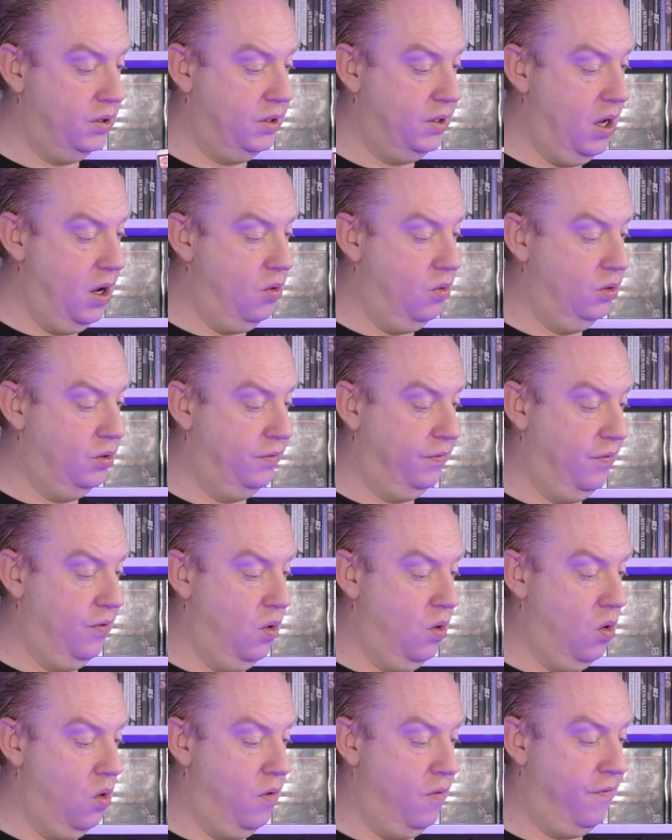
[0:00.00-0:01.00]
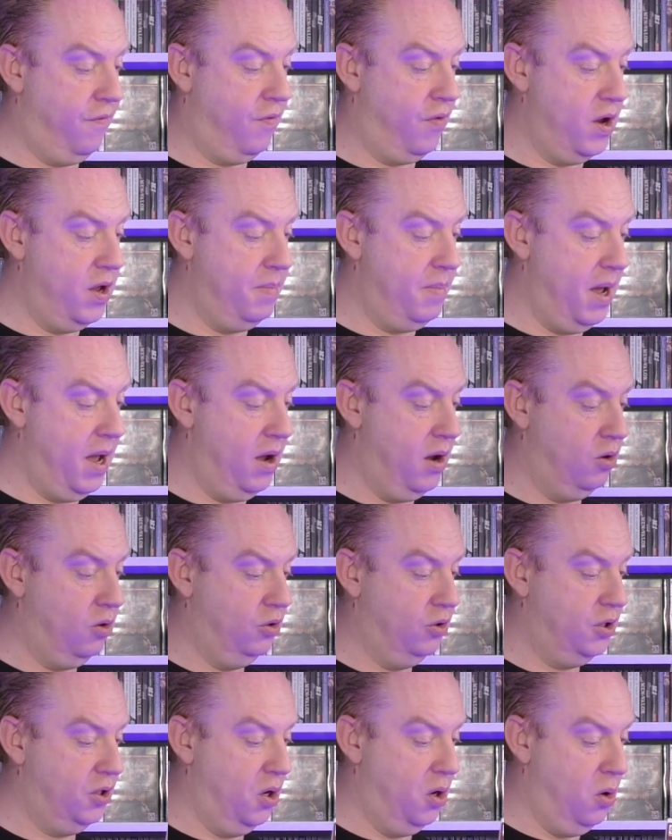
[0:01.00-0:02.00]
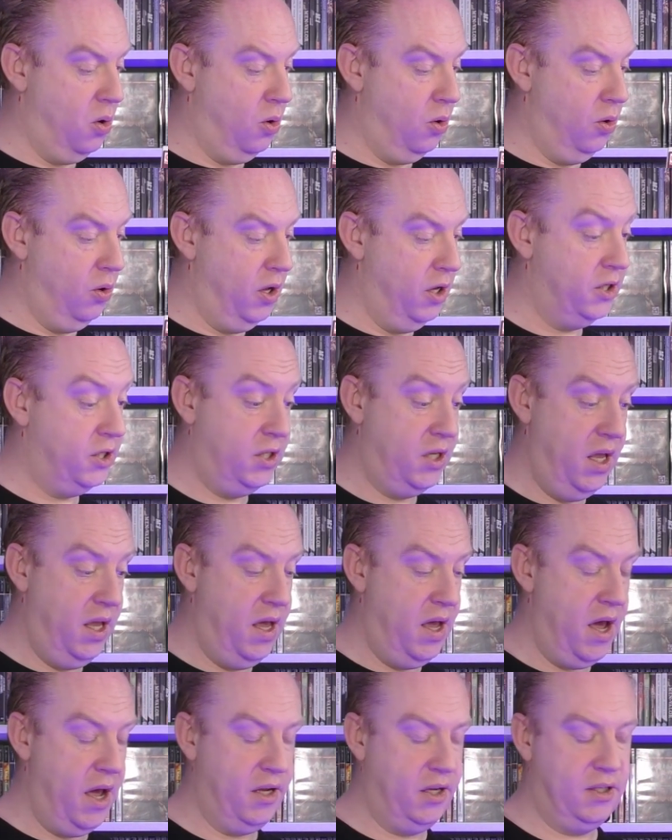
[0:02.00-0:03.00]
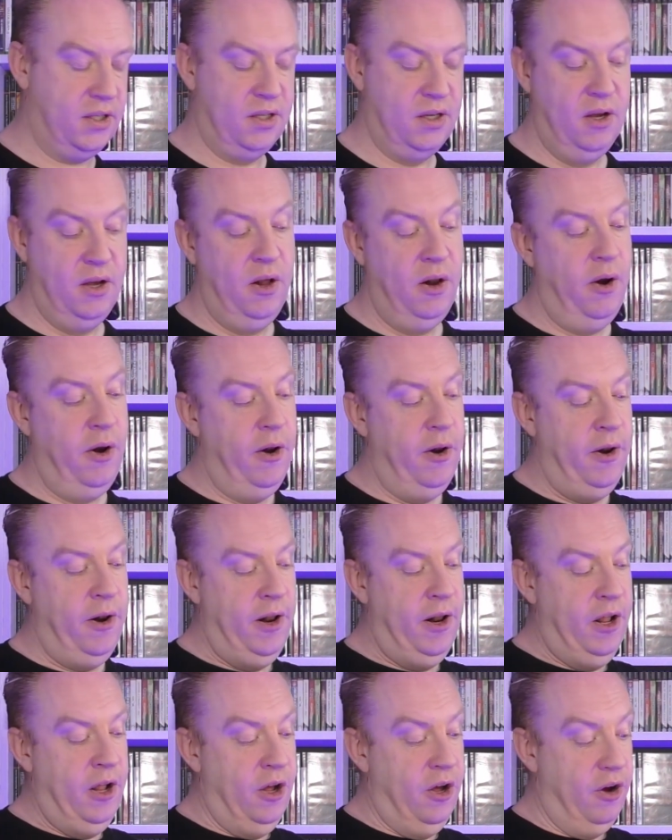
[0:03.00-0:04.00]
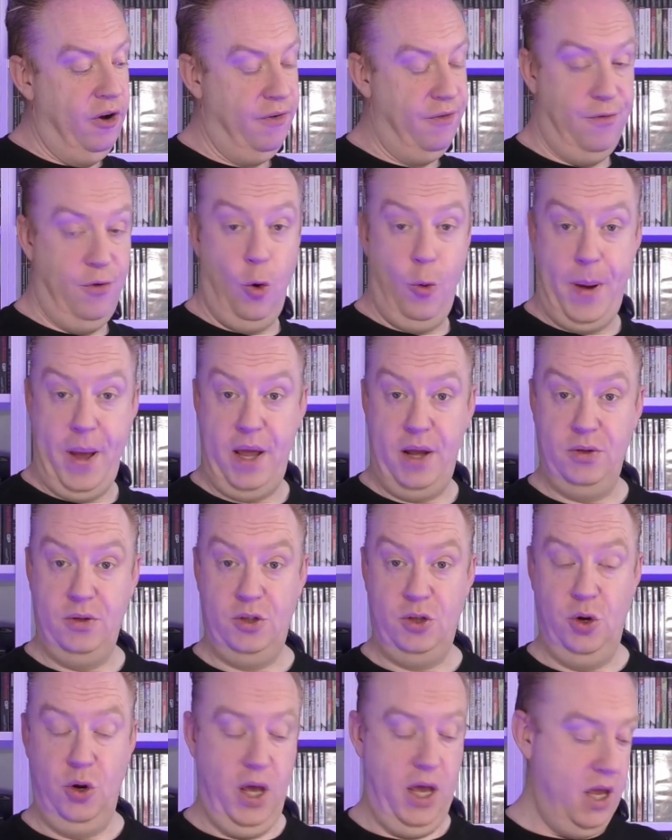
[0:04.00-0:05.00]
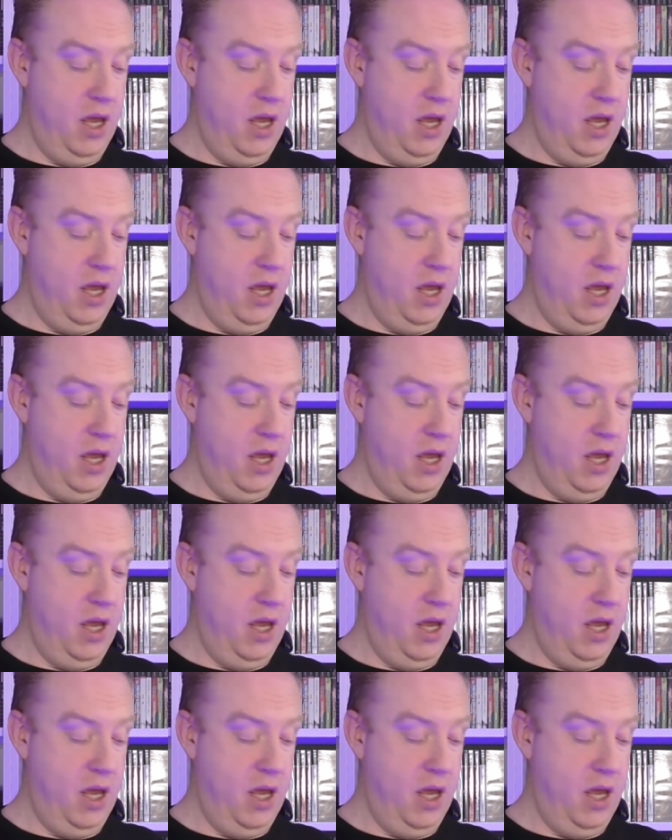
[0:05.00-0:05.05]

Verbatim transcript: sells for three pounds on CEX, four pounds on